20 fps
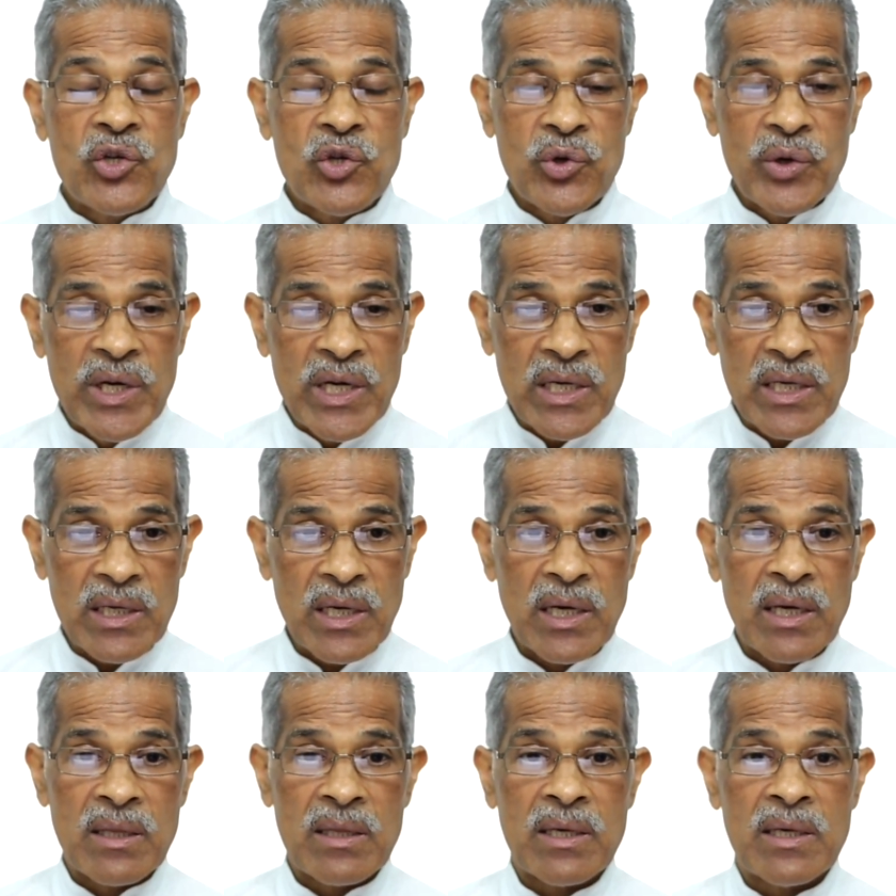Treat
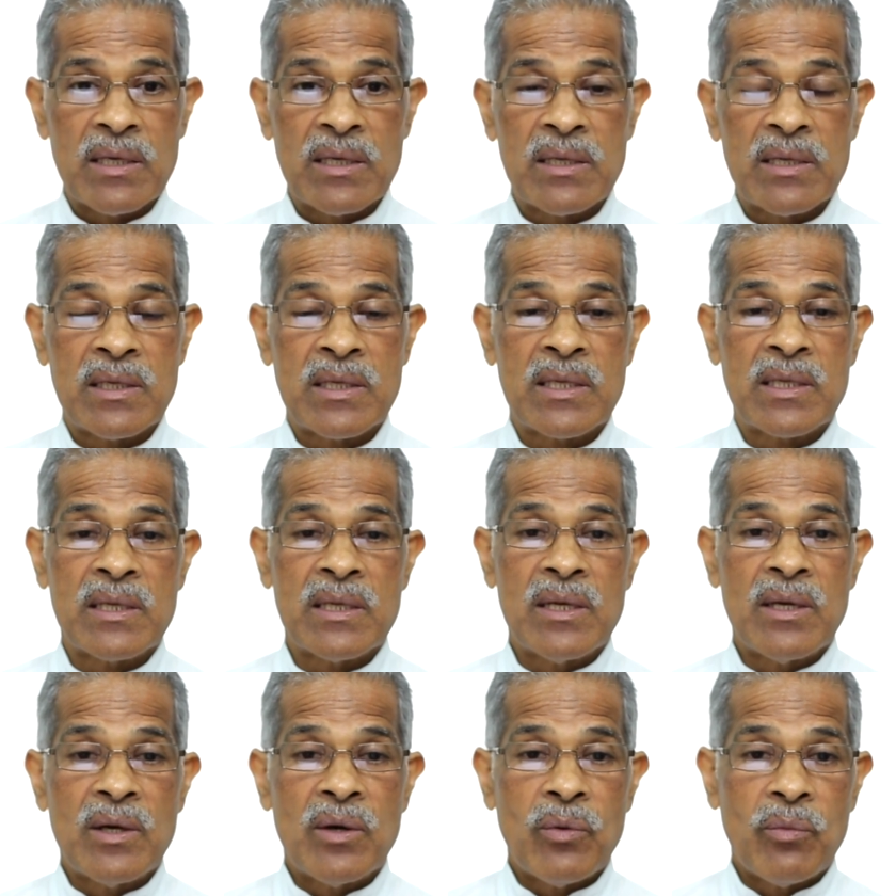others
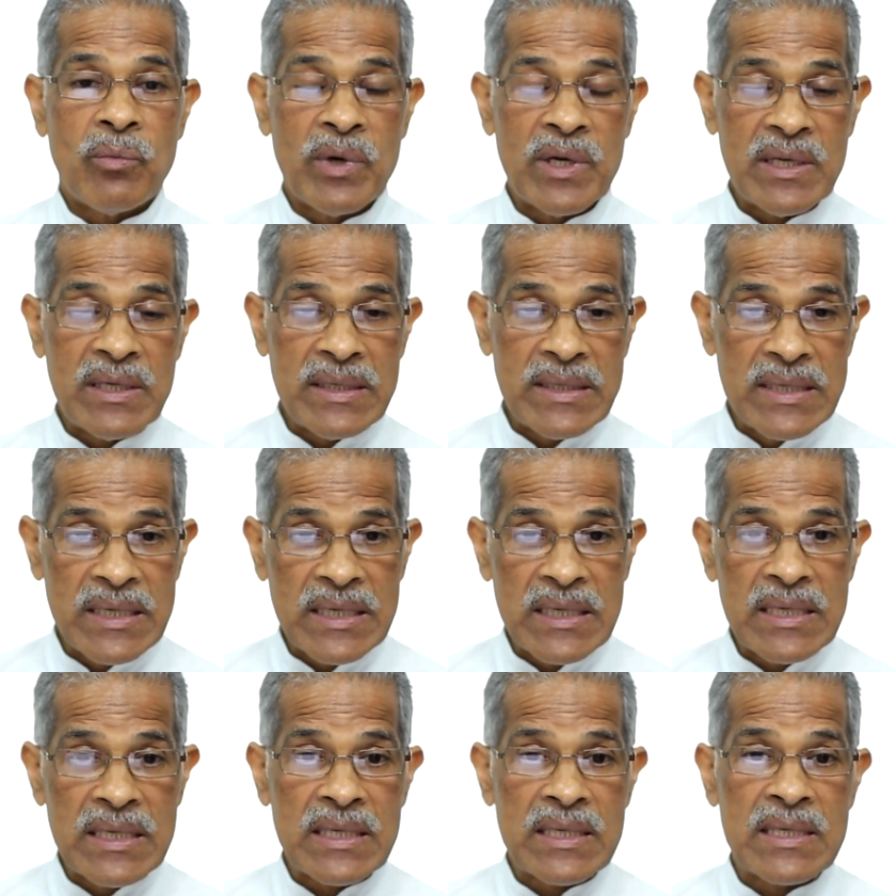with
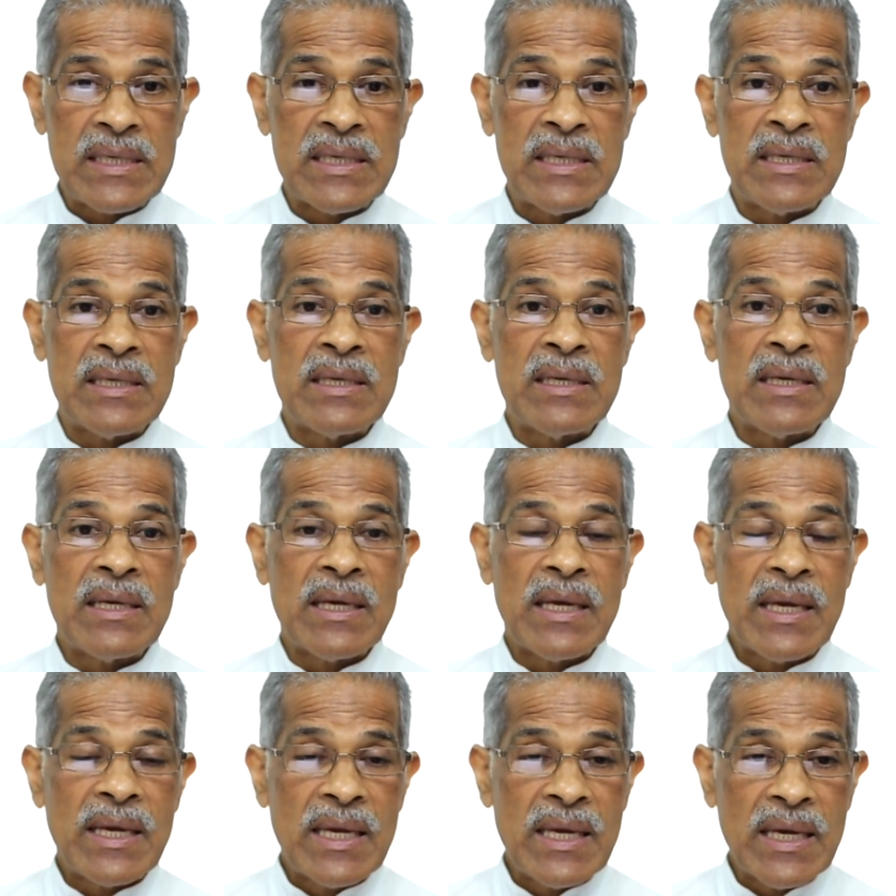dignity,
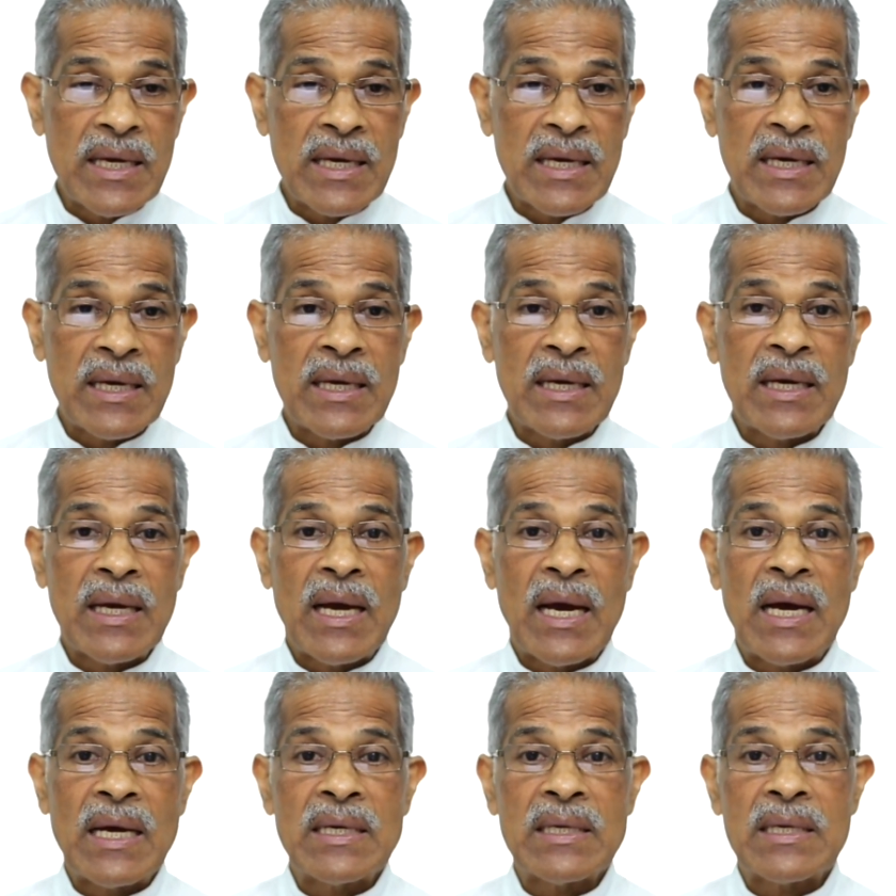care,
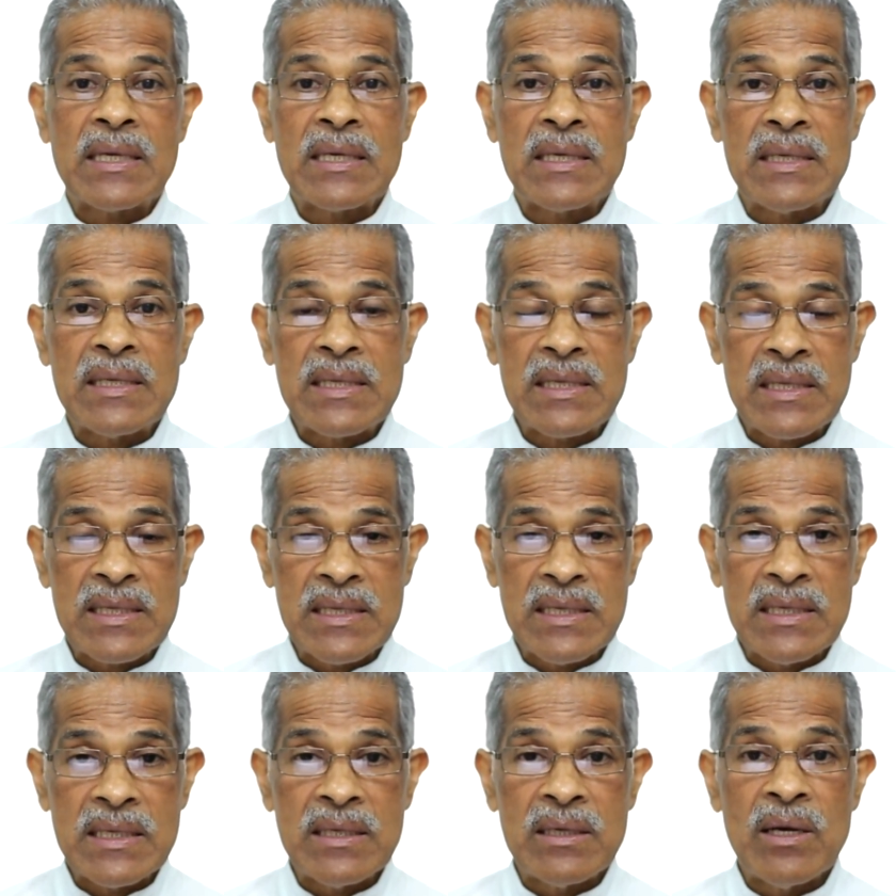and
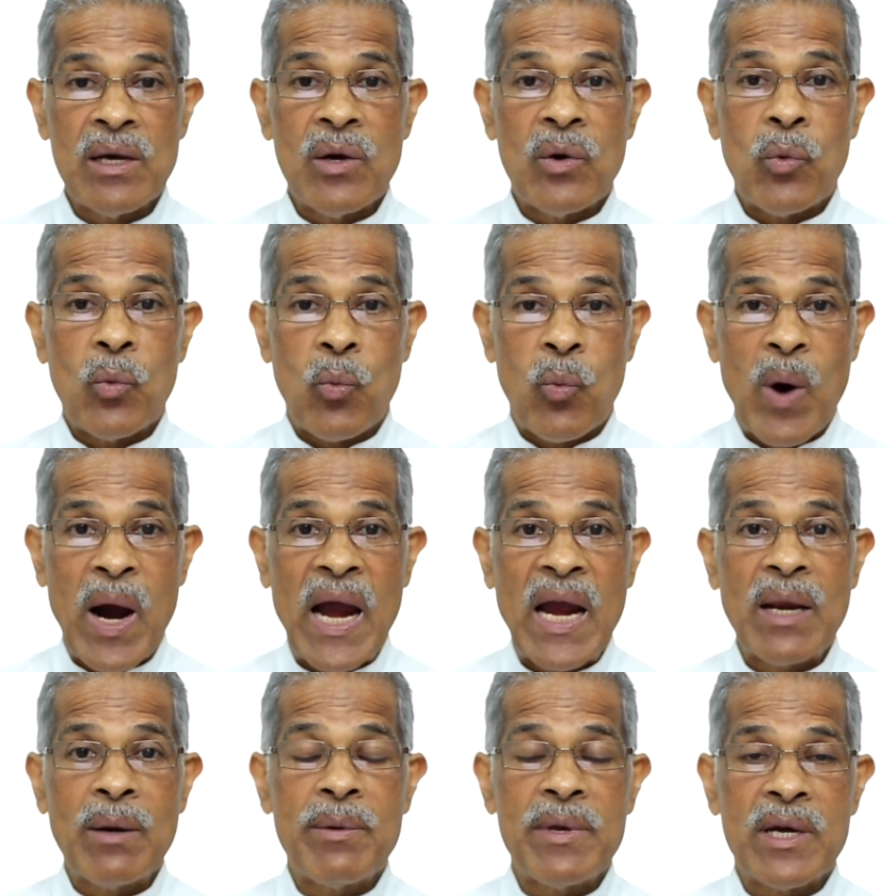concern
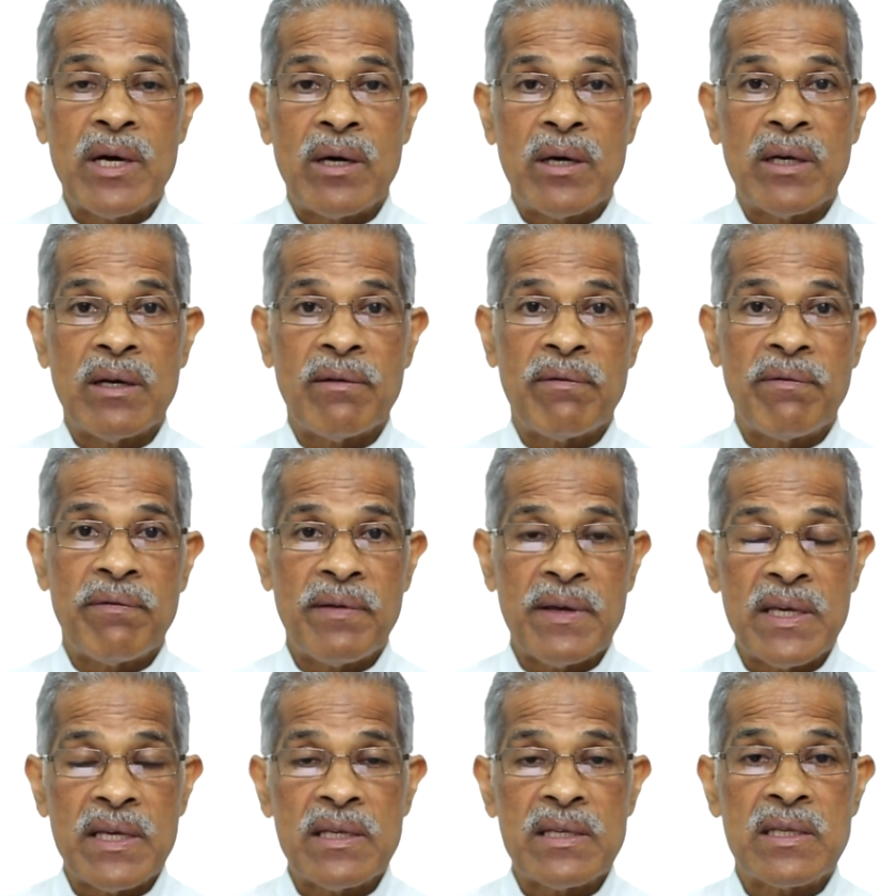while we are on the
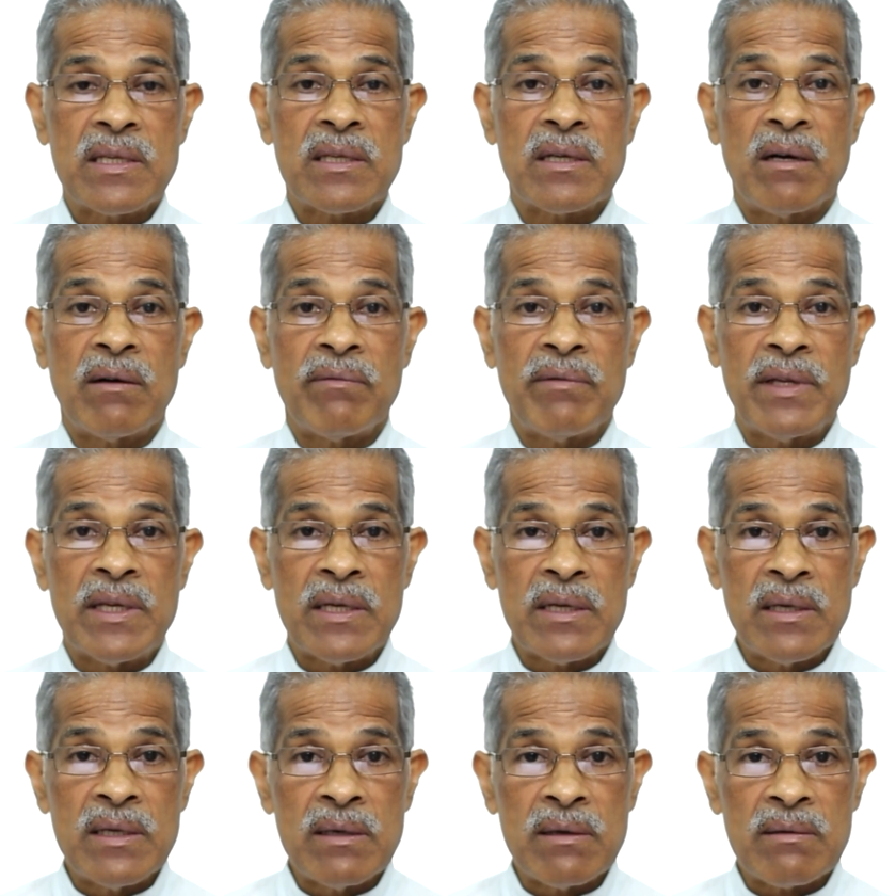face of
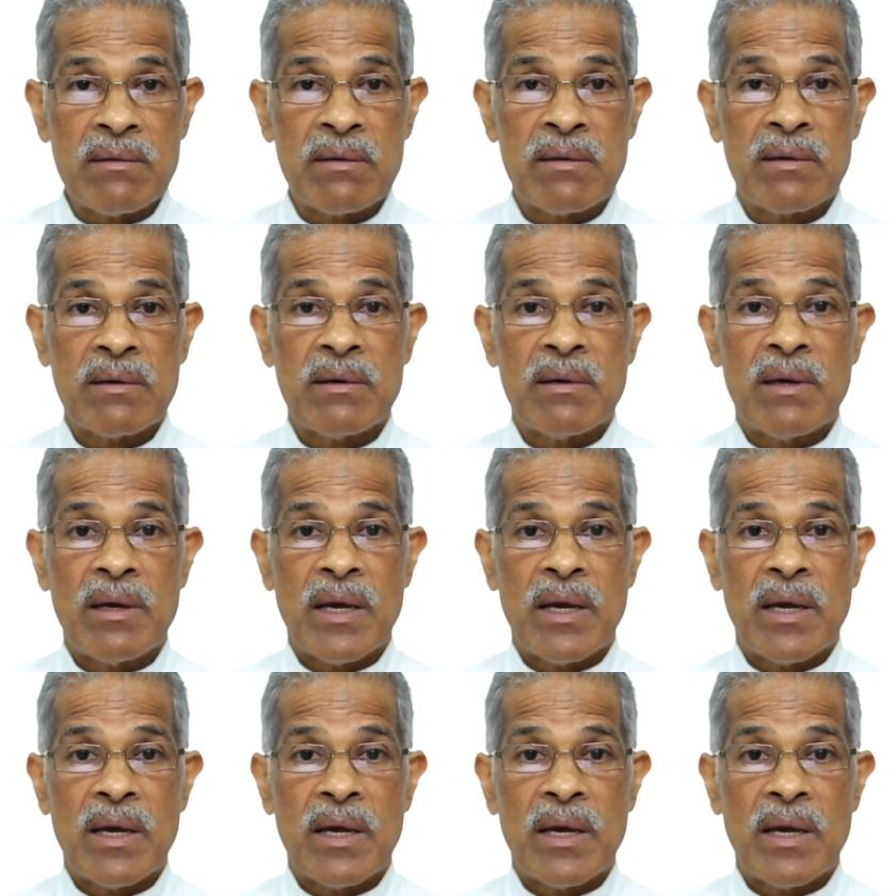the earth.